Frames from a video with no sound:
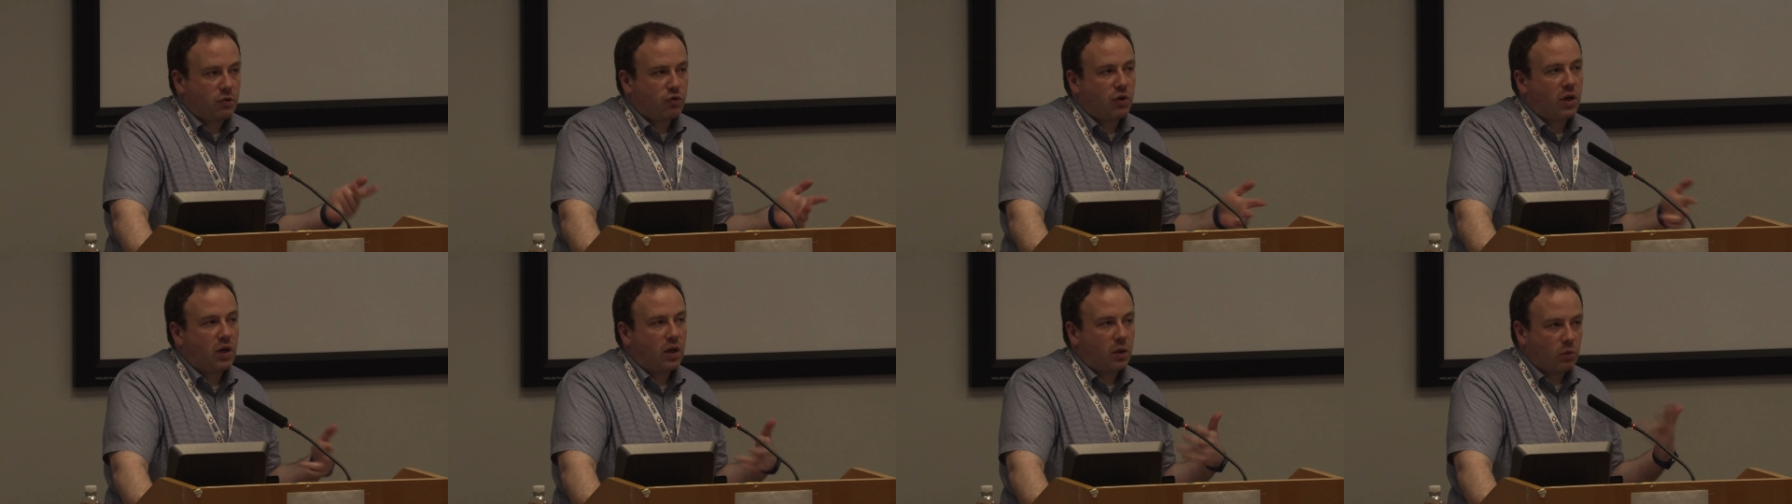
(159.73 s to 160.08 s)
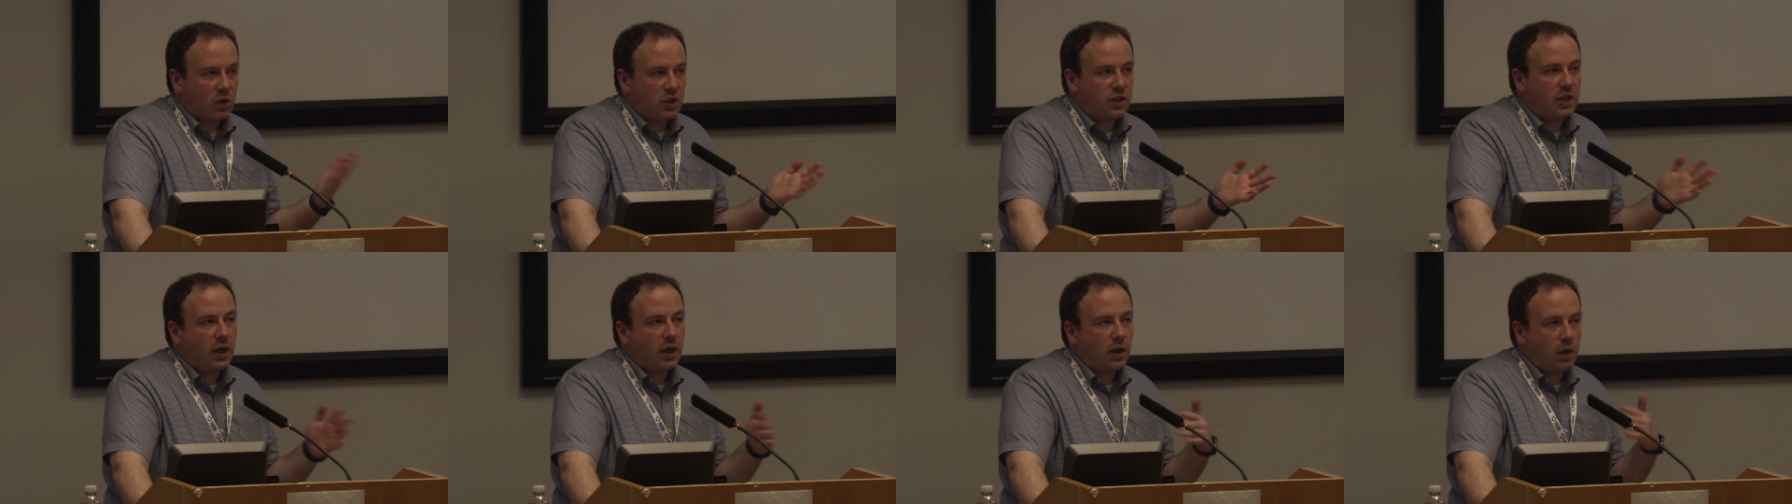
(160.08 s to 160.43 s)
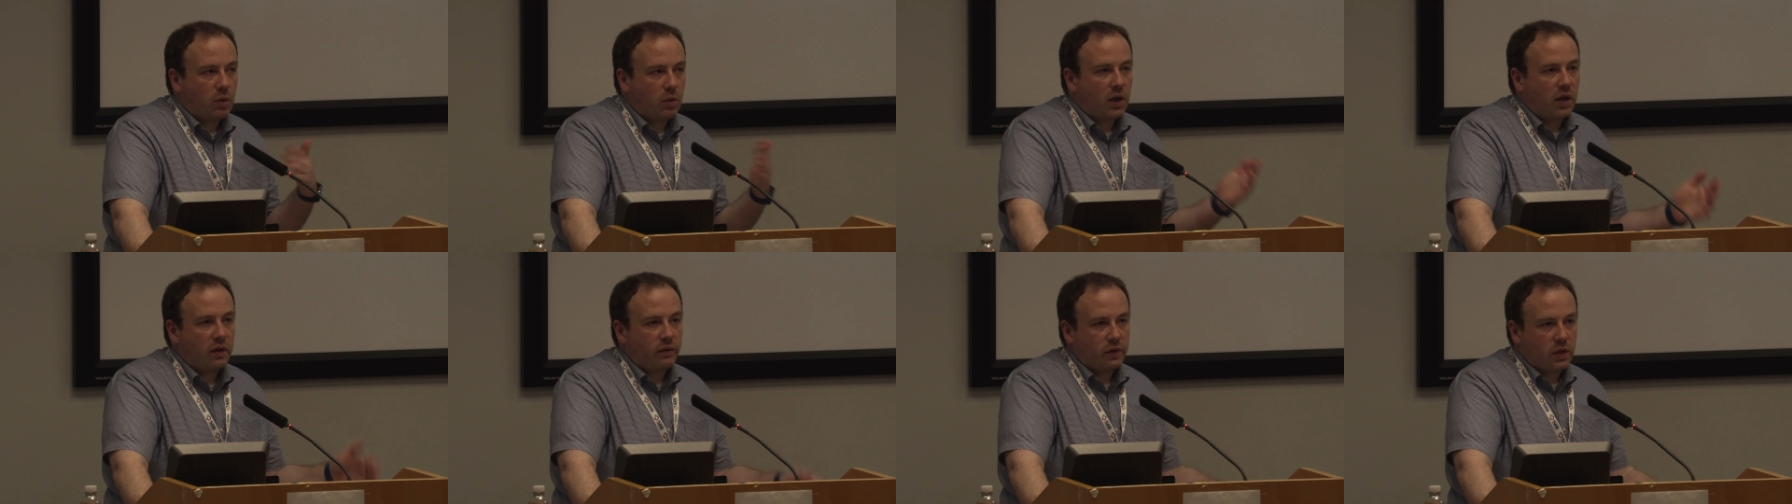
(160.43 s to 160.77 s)
training will tell you
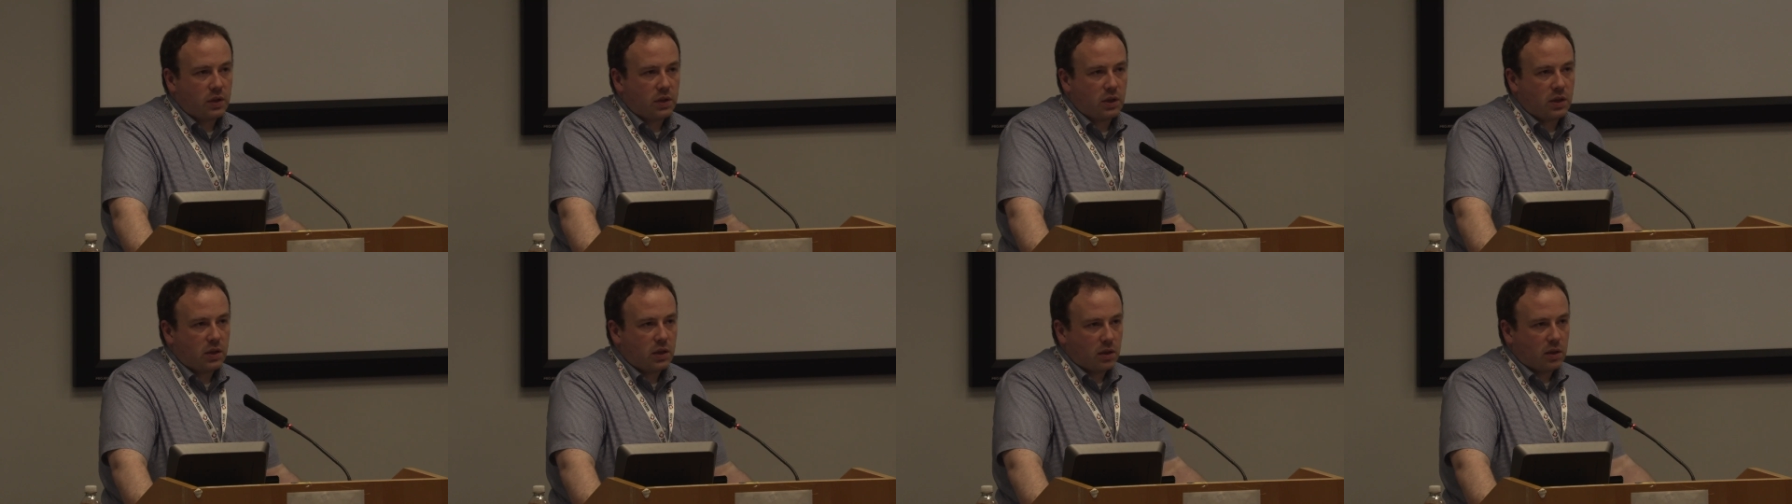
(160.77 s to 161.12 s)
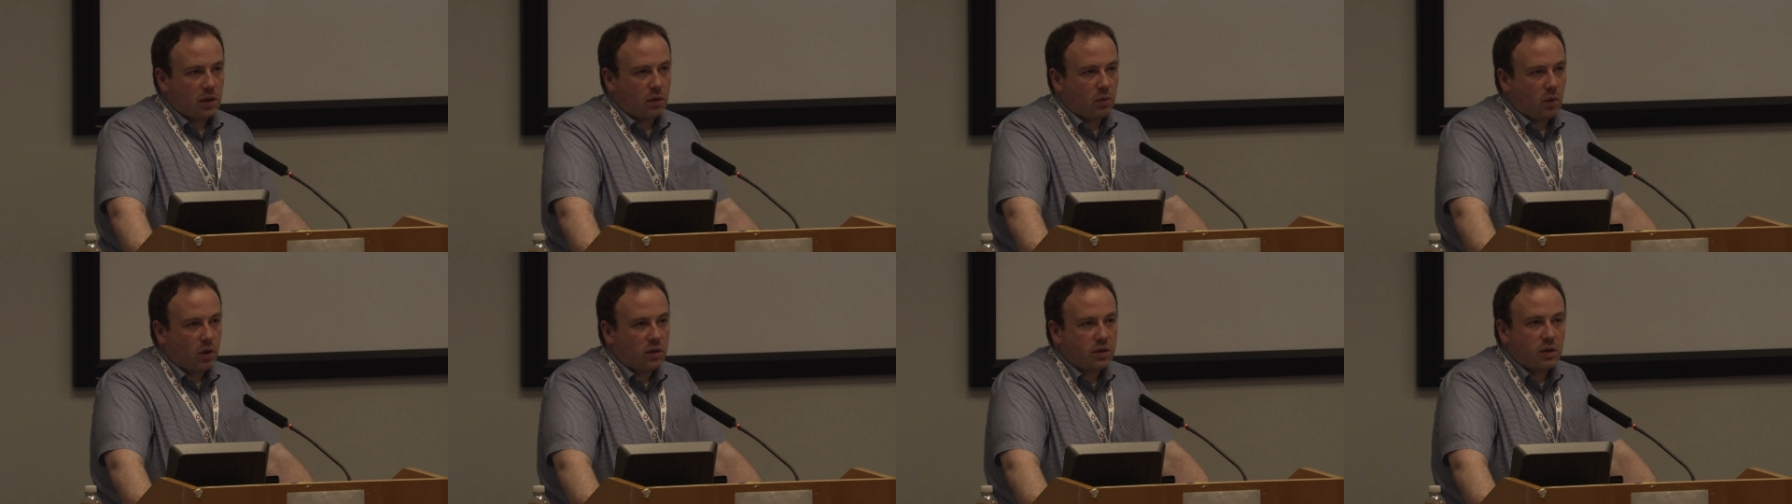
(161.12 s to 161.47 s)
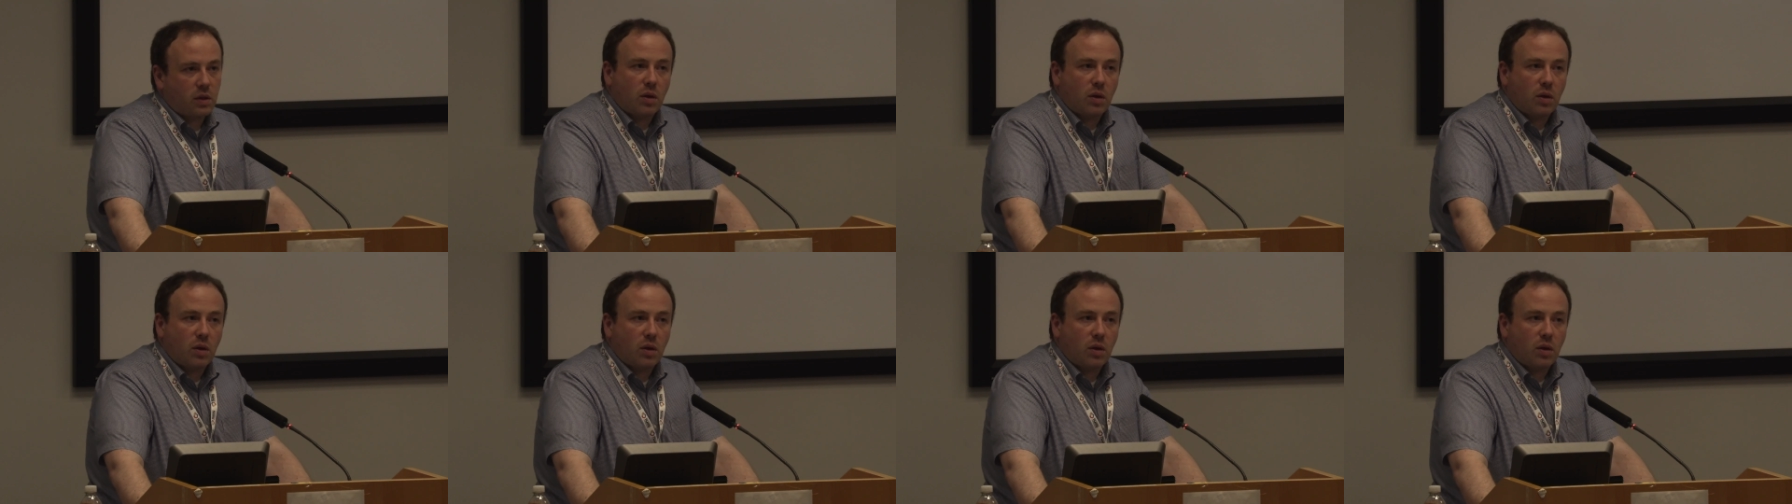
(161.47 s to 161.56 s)
what level of detail they want,